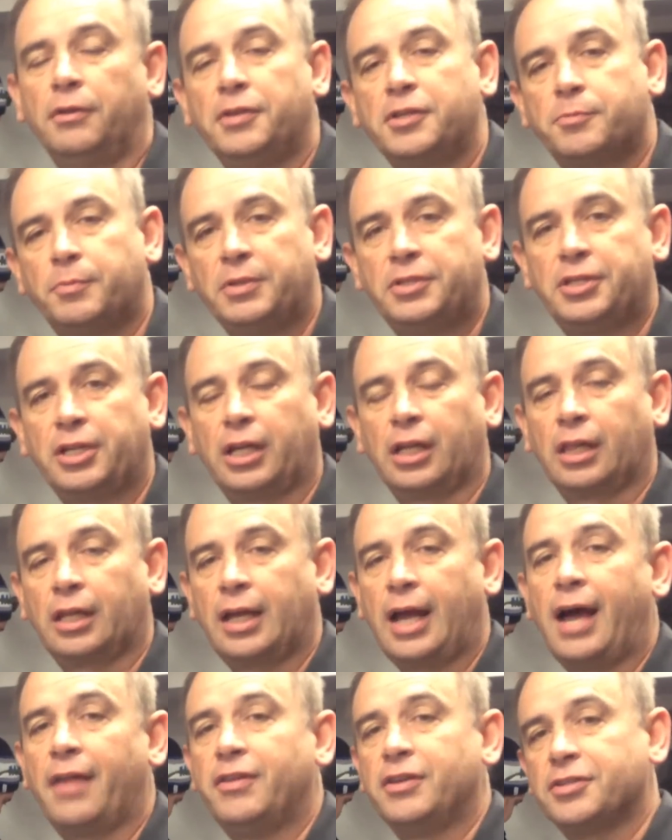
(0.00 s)
on this particular
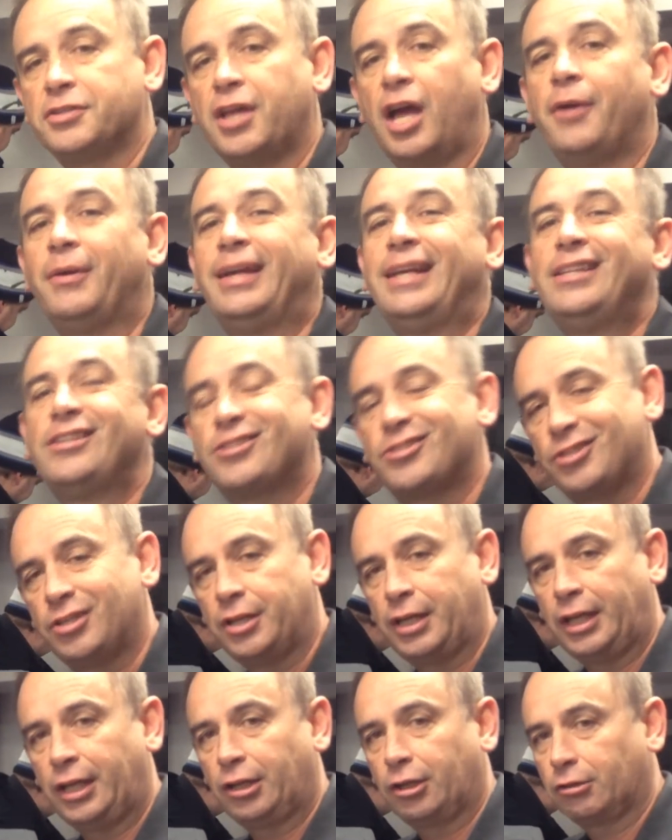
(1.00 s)
car, there's no
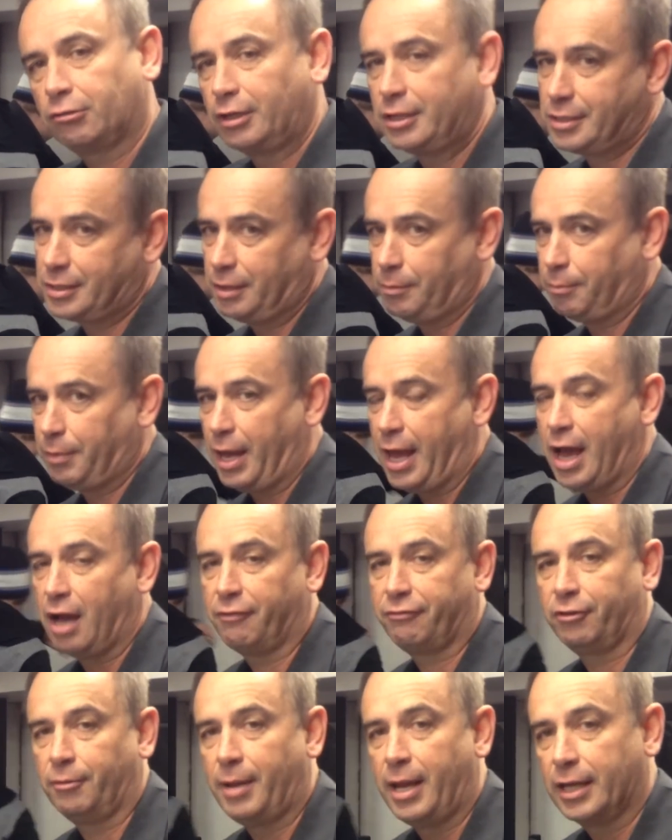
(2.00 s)
instant increase in
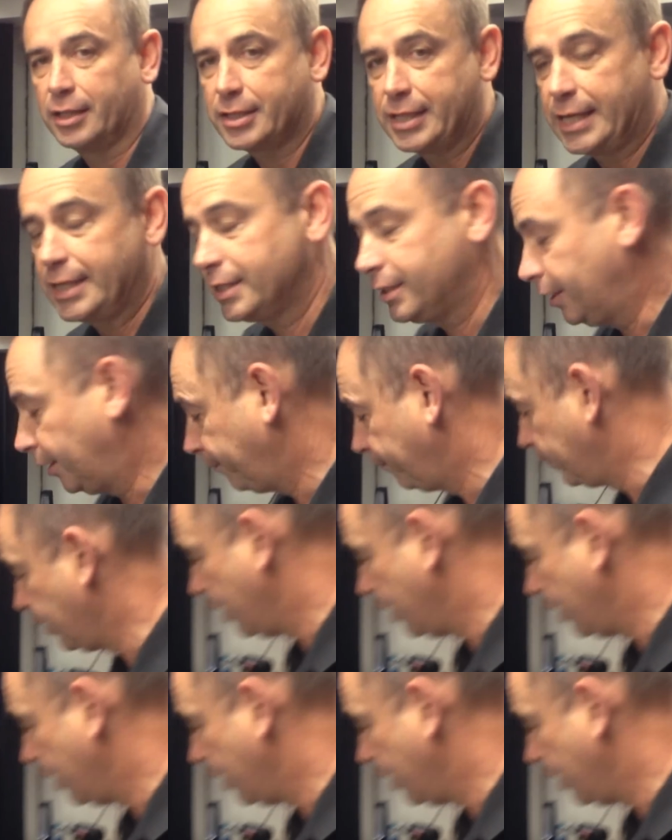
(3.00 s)
power from our testing.